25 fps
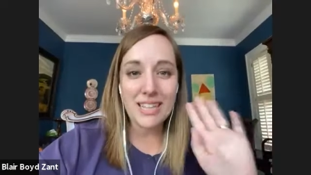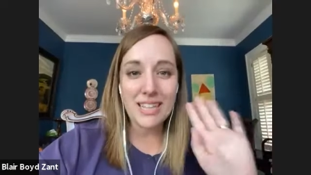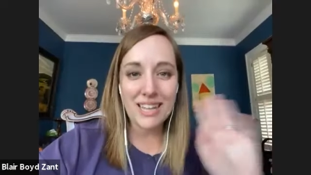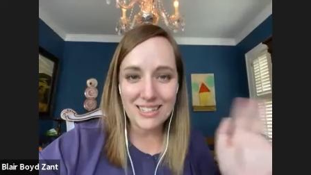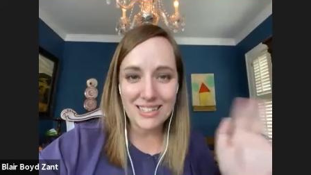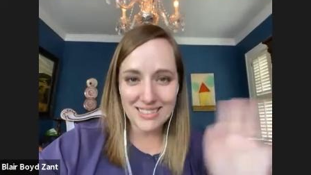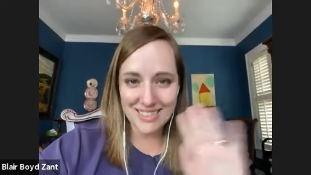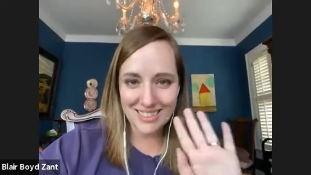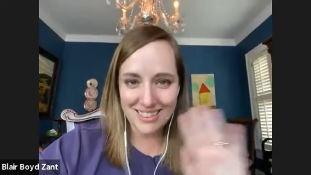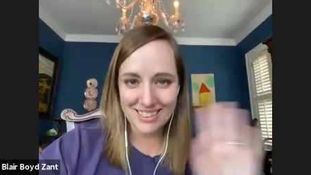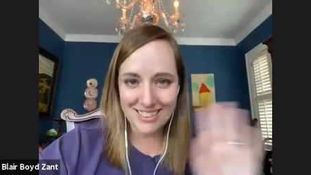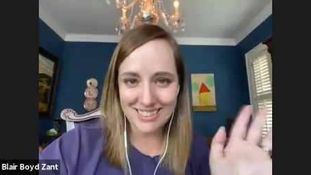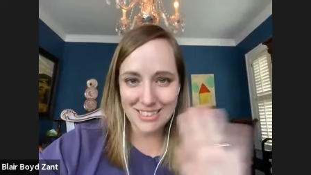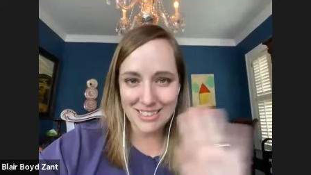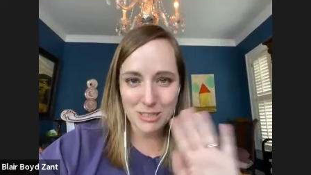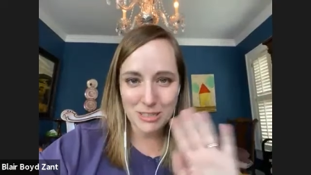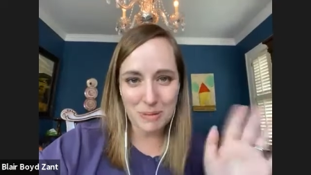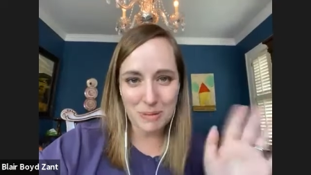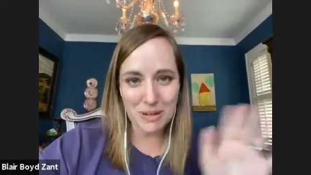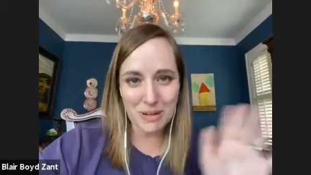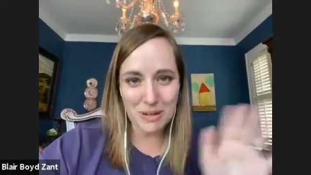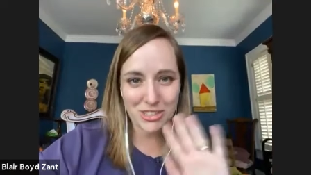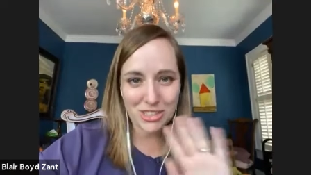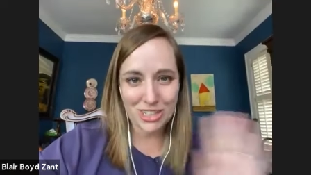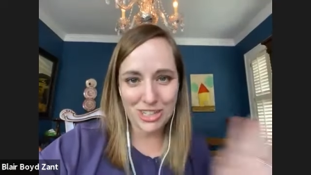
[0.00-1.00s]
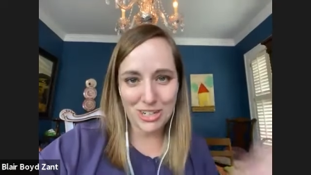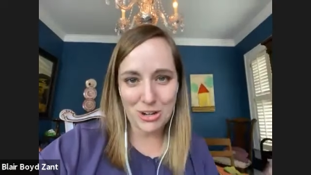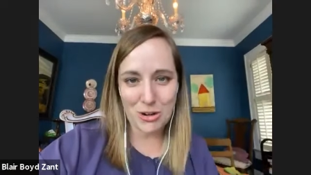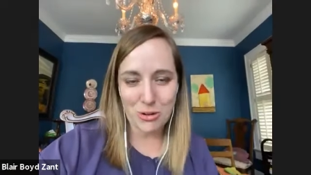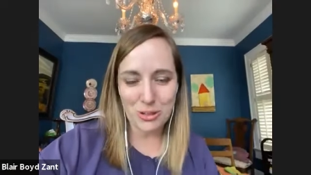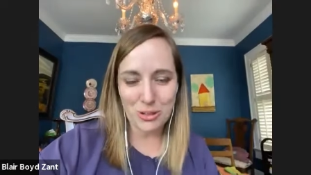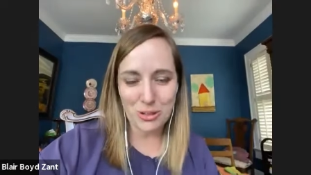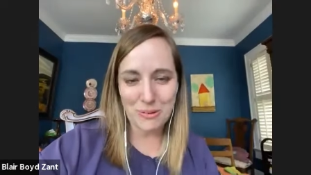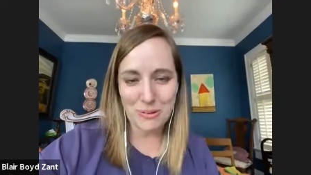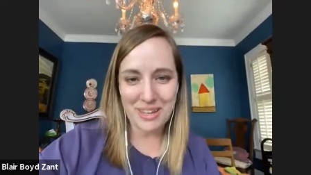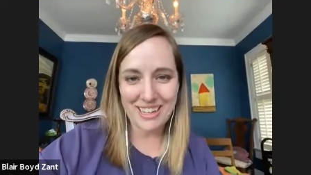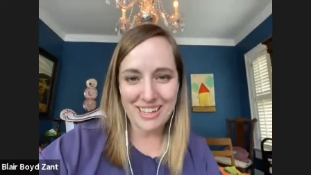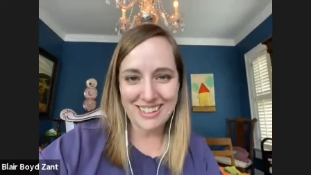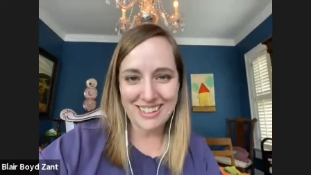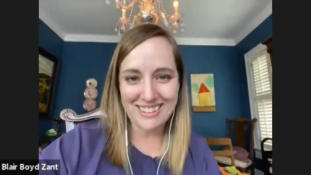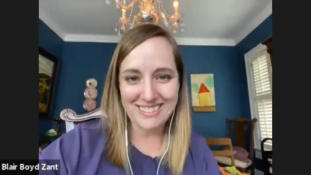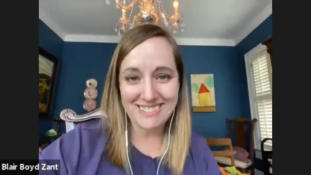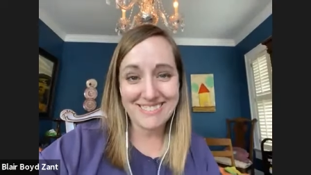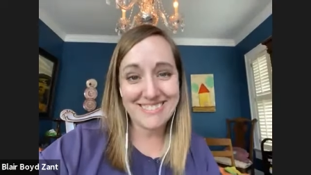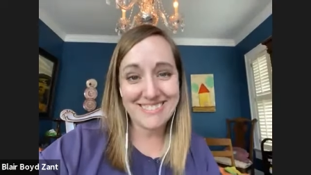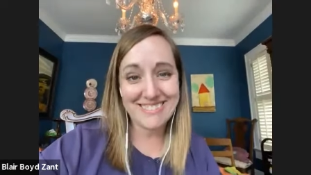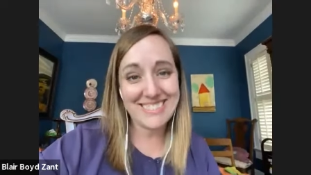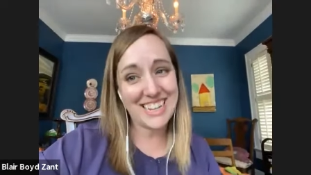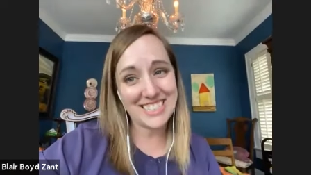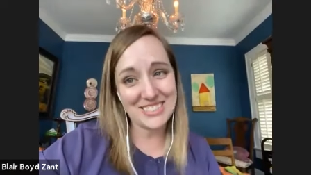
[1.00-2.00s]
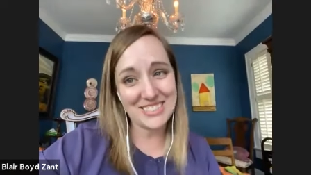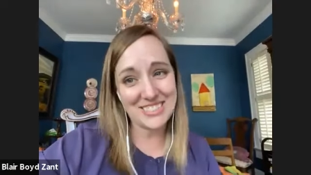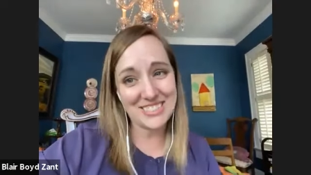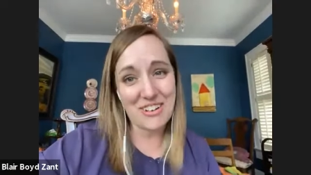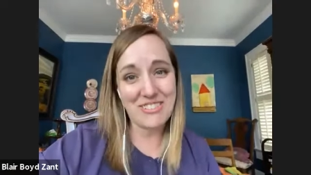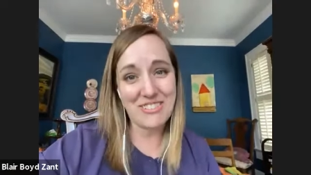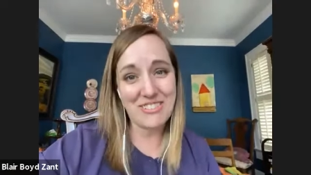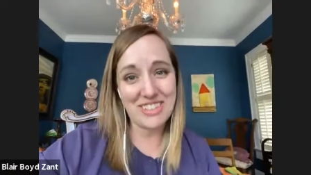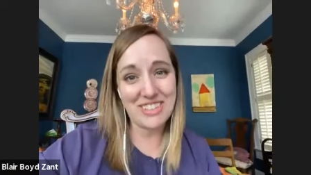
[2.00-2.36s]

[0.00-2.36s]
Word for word: Blessings, especially in Holy Week. Thanks for